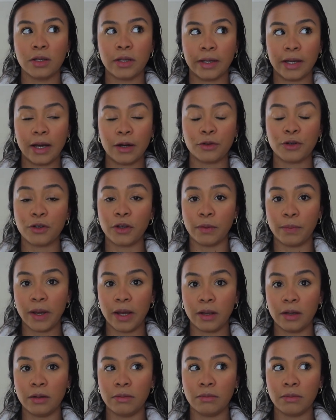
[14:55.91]
to the couch, to the
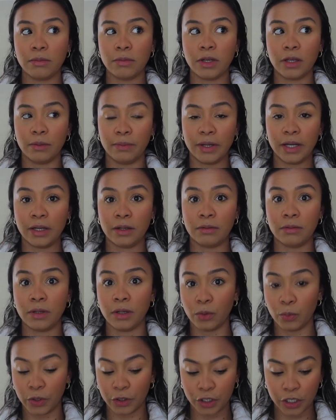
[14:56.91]
bed, to the bed,
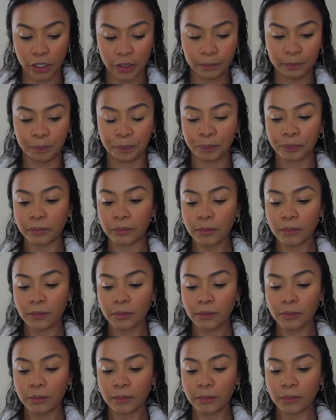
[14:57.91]
to the wheelchair.